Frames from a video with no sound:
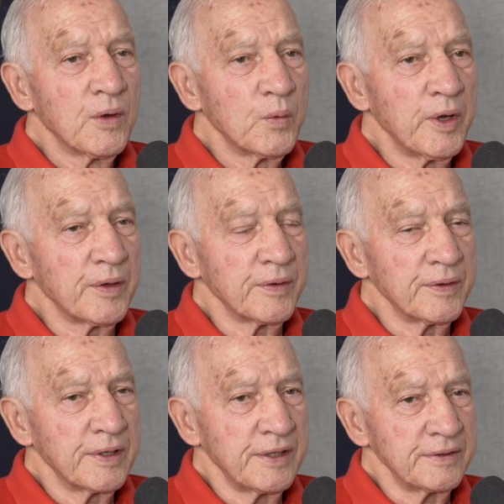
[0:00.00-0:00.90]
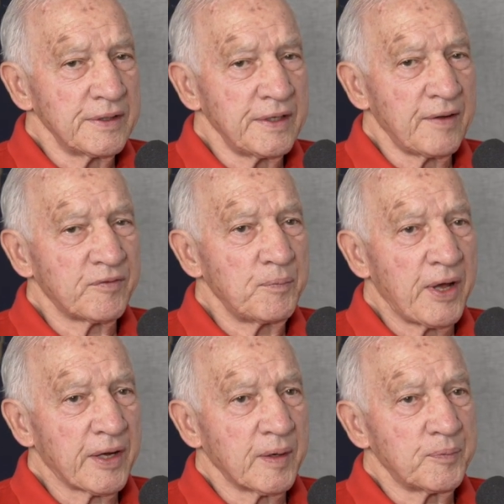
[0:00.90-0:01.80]
Well, I have to
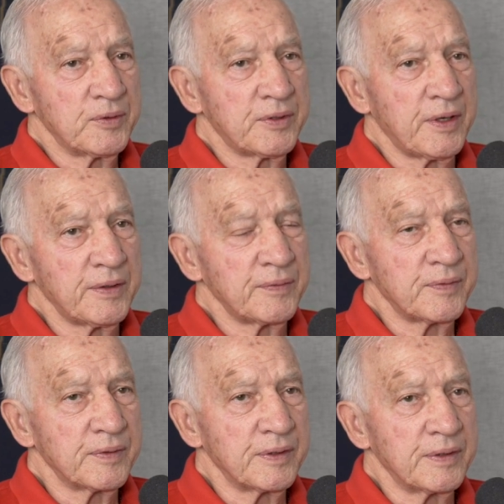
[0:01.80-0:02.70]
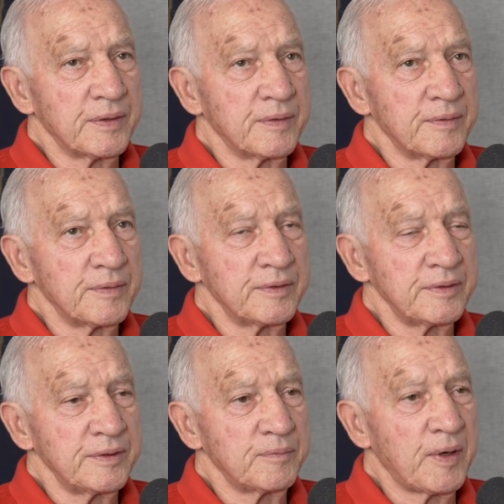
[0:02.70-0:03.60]
back up and tell you,
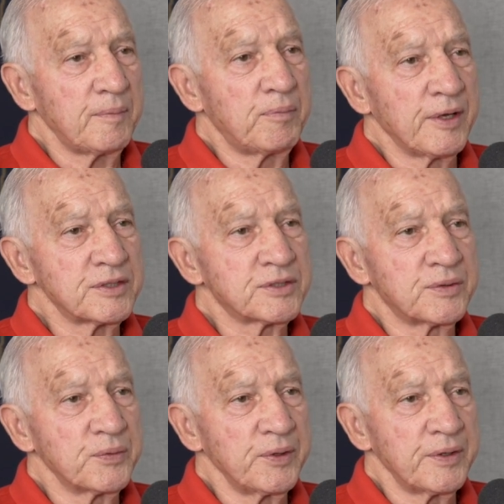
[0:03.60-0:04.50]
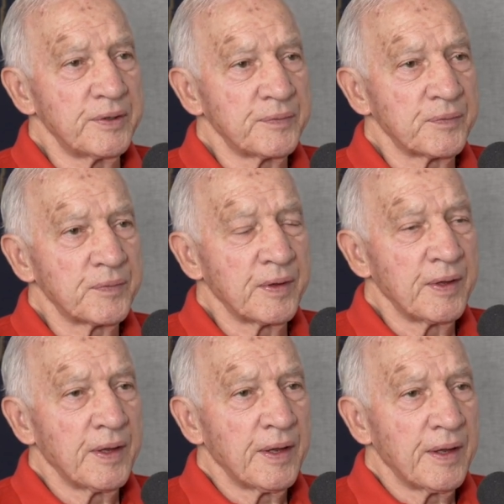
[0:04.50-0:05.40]
in my blessed career,
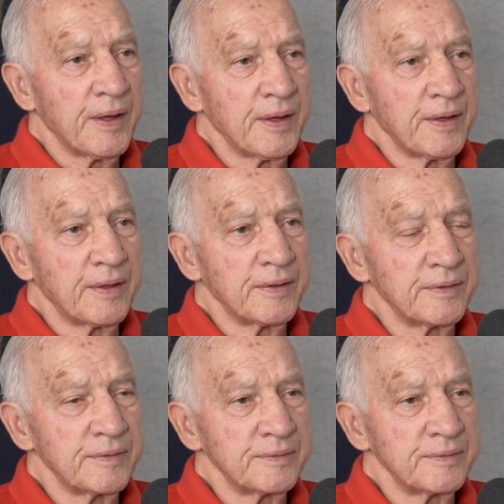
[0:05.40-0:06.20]
I